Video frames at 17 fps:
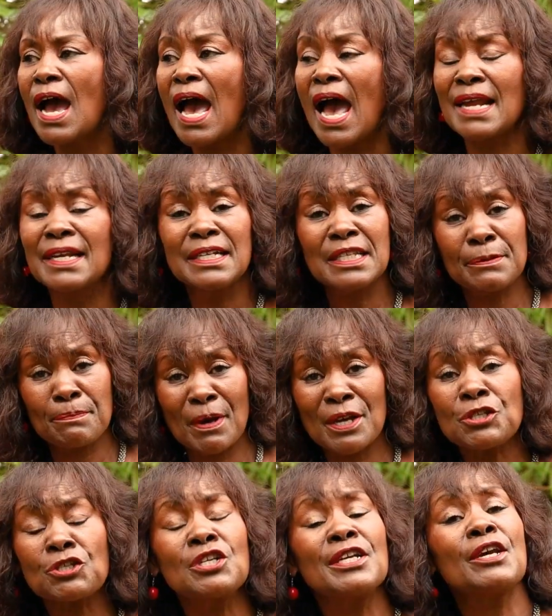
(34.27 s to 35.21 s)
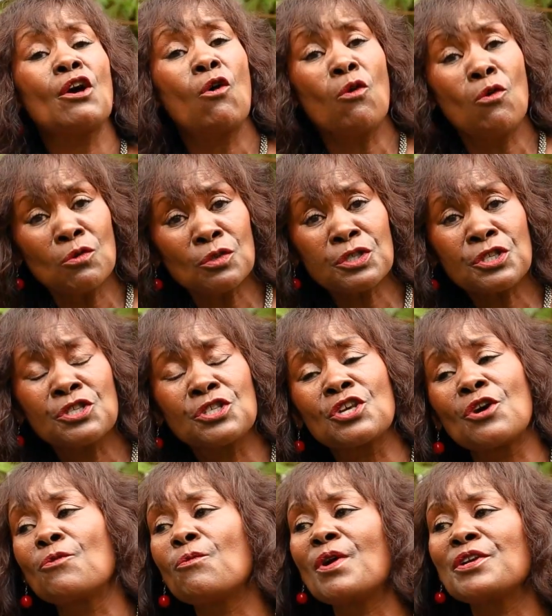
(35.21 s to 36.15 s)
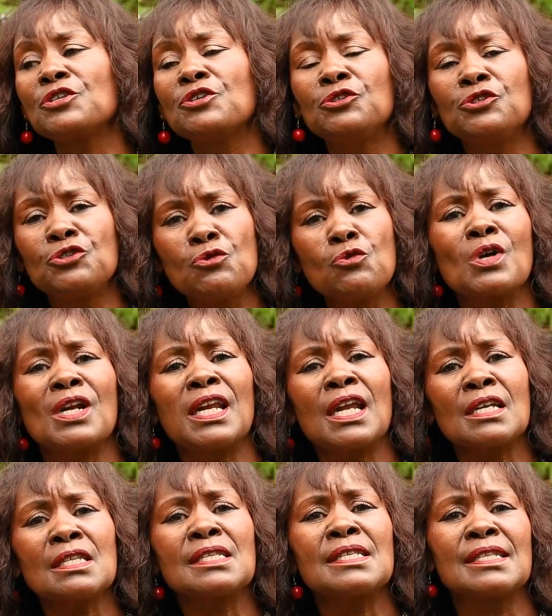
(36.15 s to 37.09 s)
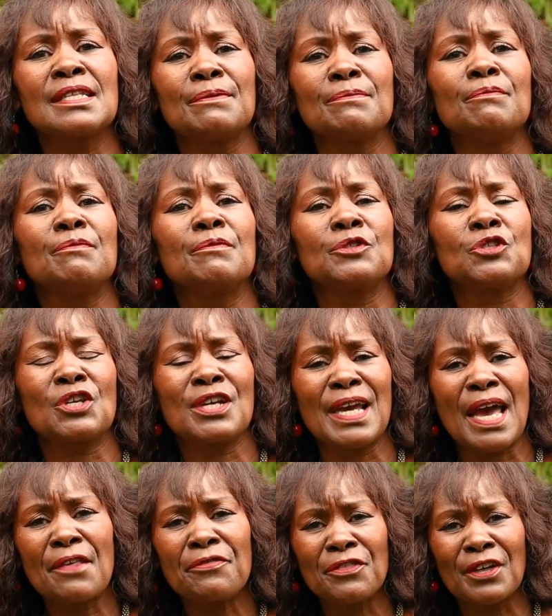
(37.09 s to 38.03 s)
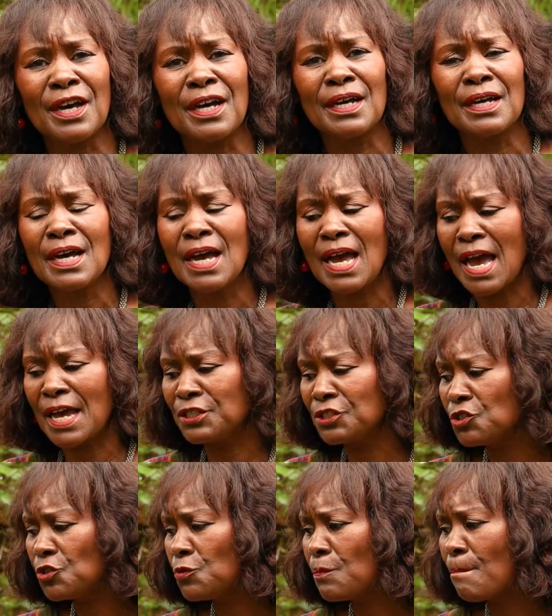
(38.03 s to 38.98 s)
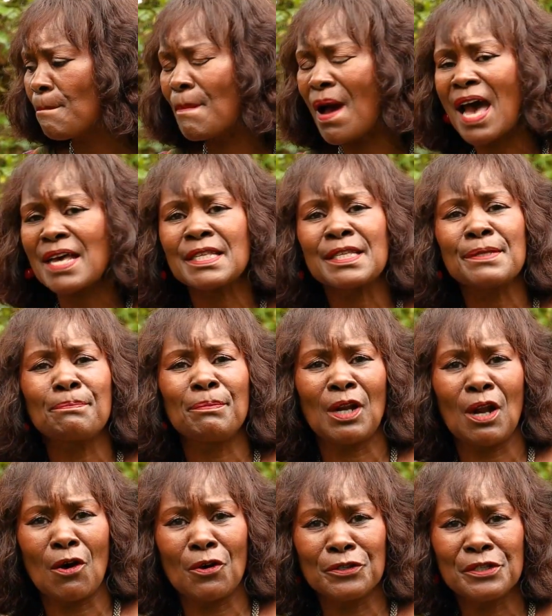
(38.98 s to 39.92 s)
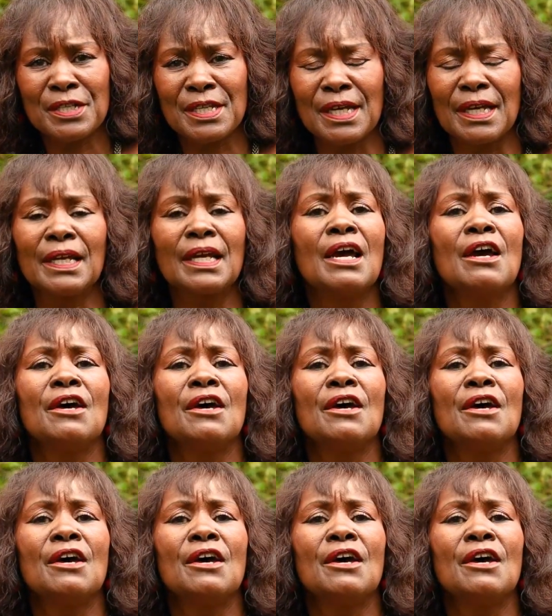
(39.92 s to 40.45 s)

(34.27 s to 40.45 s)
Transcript: and especially also when you do cluster them together and do mass planting,